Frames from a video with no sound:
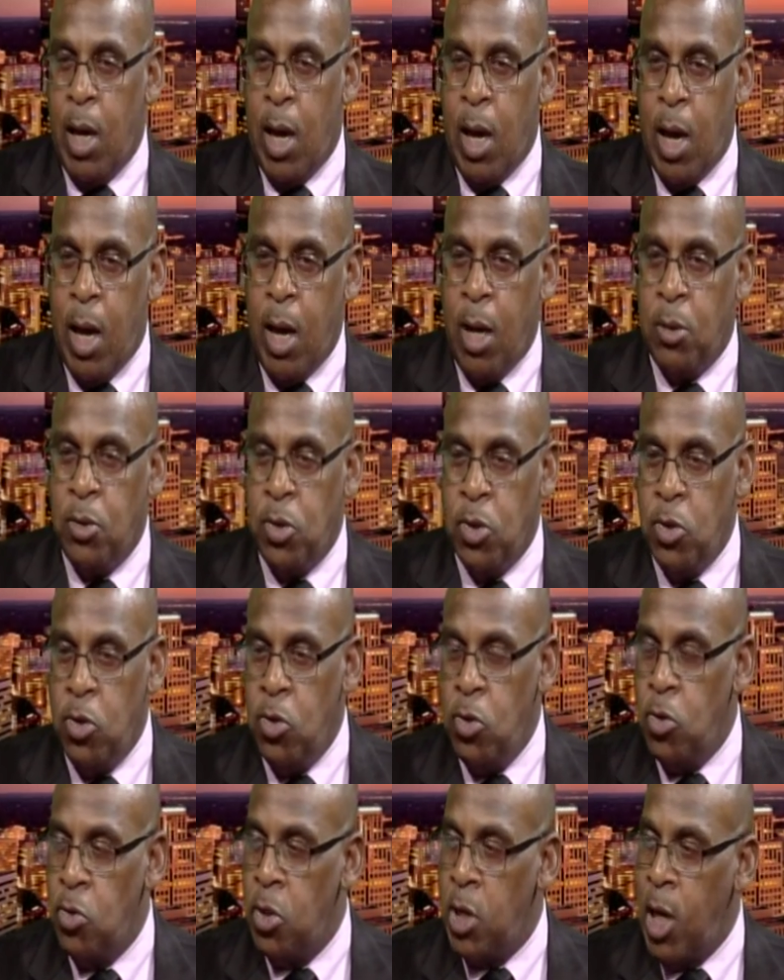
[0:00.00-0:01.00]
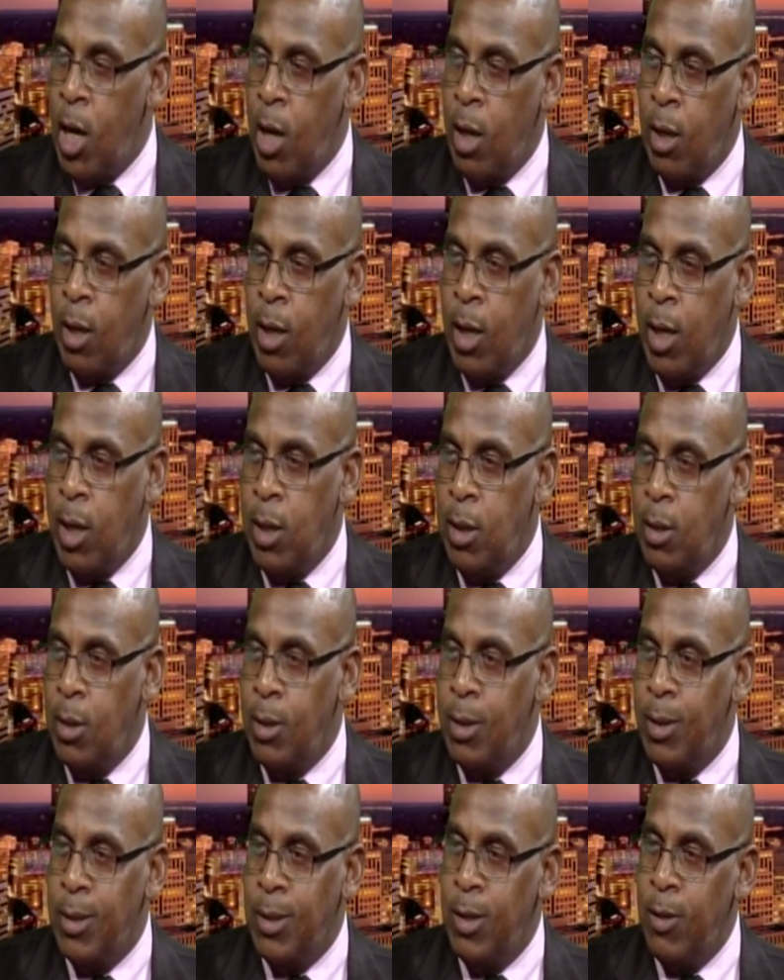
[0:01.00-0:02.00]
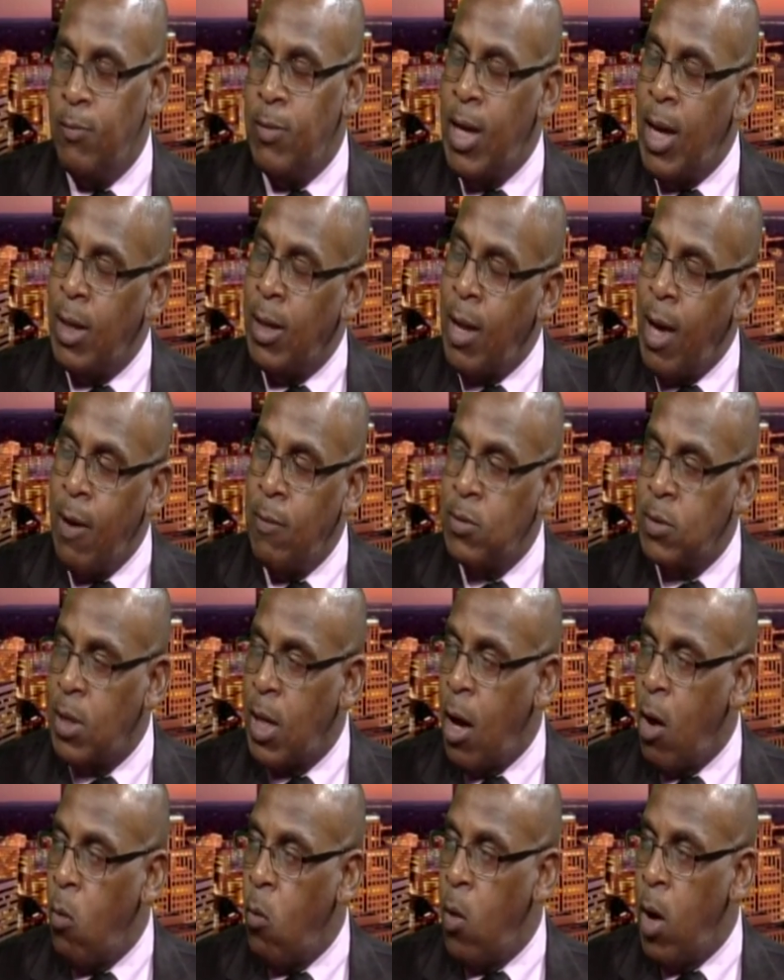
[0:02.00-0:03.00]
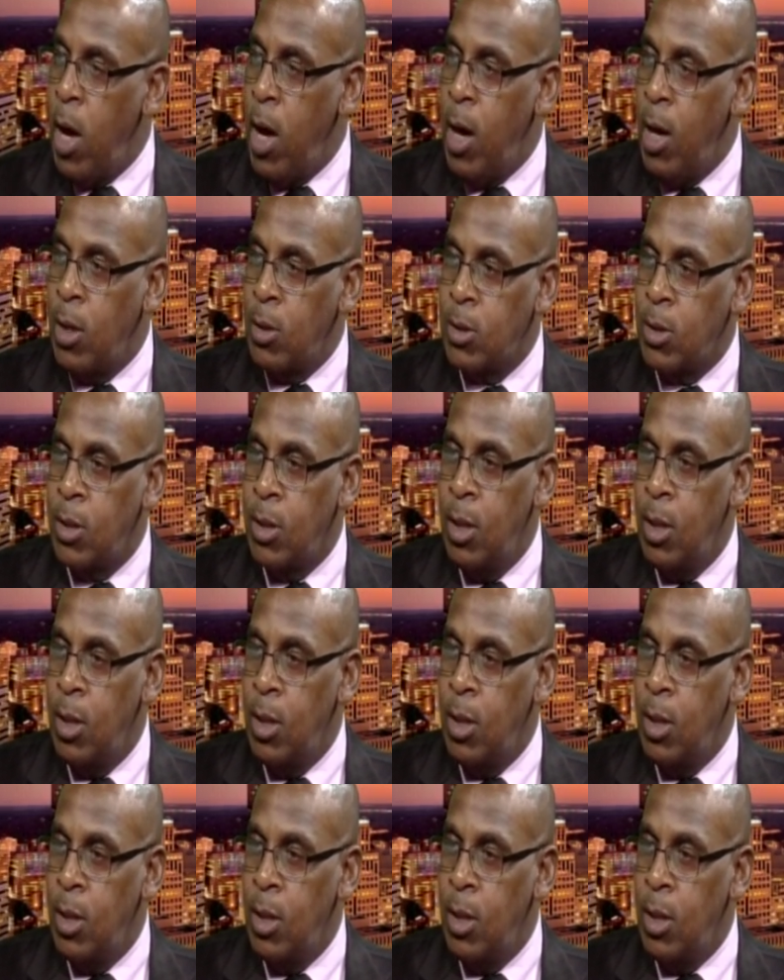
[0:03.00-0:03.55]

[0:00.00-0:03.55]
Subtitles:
how do you kind of like live that lifestyle, whereas